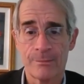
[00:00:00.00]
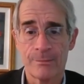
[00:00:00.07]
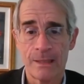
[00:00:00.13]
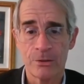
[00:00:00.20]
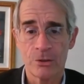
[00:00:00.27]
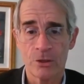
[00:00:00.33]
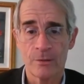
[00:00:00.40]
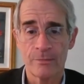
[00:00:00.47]

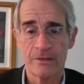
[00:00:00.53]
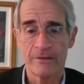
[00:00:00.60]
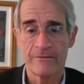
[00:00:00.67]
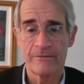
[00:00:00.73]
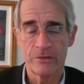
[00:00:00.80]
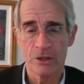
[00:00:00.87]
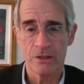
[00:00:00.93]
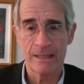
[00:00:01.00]
in terms
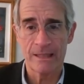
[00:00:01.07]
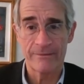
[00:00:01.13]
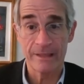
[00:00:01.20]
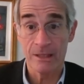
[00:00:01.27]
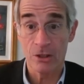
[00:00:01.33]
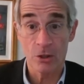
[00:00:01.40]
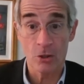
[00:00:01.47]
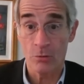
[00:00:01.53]
of just
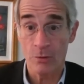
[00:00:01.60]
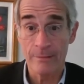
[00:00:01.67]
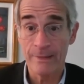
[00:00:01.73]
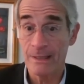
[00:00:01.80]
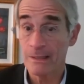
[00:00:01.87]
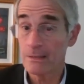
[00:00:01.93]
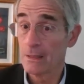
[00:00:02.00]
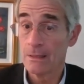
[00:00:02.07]
having an agreement